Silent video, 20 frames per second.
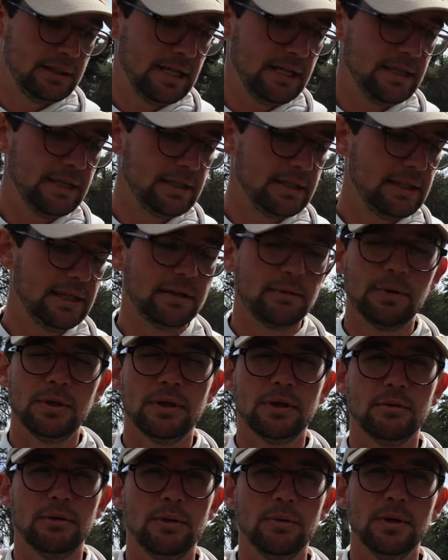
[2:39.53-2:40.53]
Tend to stick with
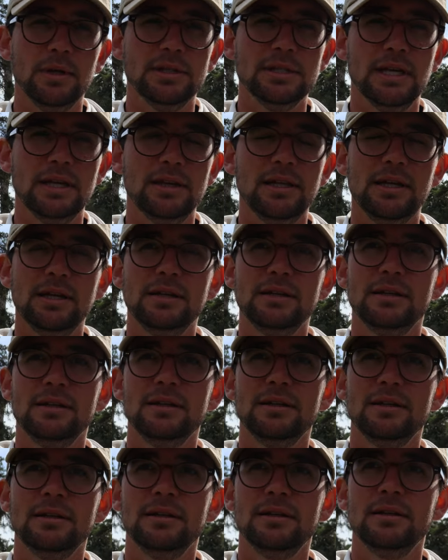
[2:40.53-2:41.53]
3-woods, I think.
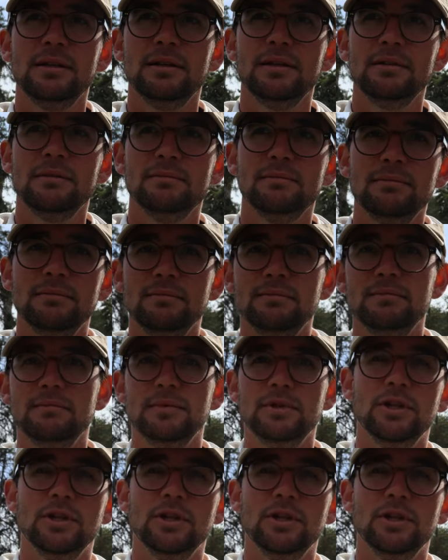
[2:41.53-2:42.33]
Shaft?